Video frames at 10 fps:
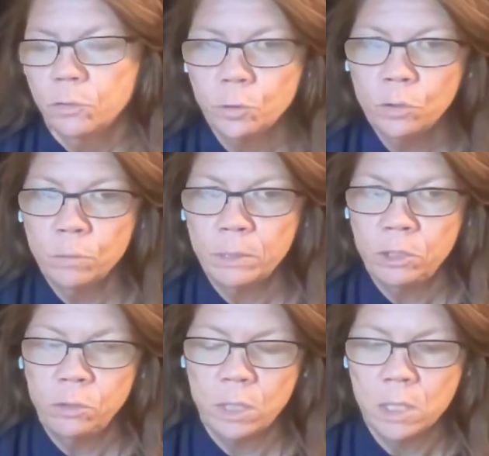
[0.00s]
True,
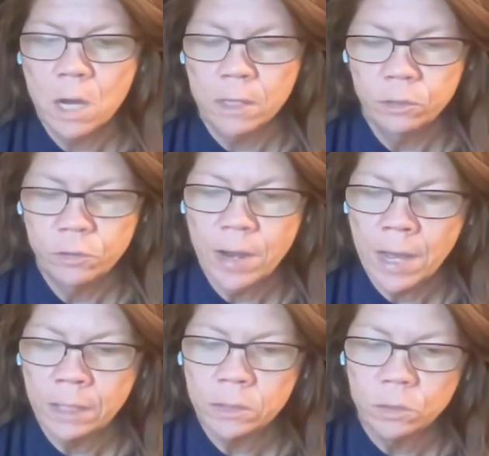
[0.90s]
but you can
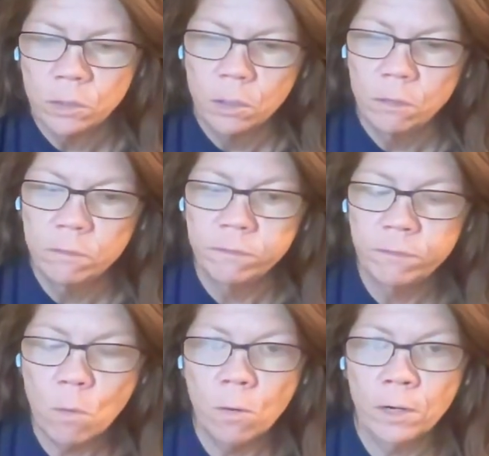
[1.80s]
contract
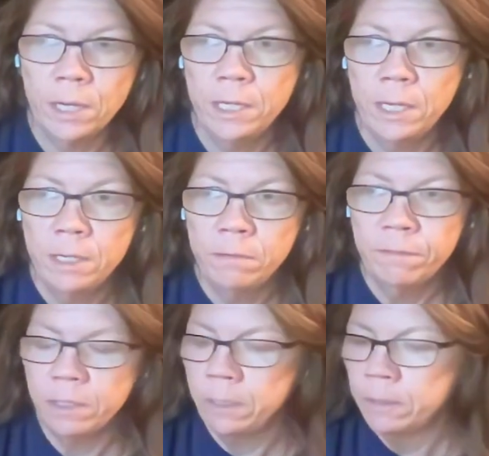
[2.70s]
for an
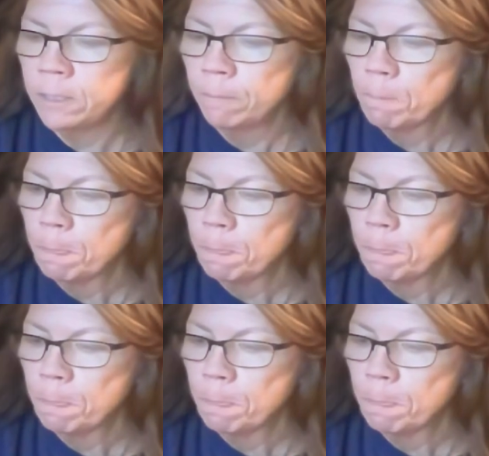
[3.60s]
infant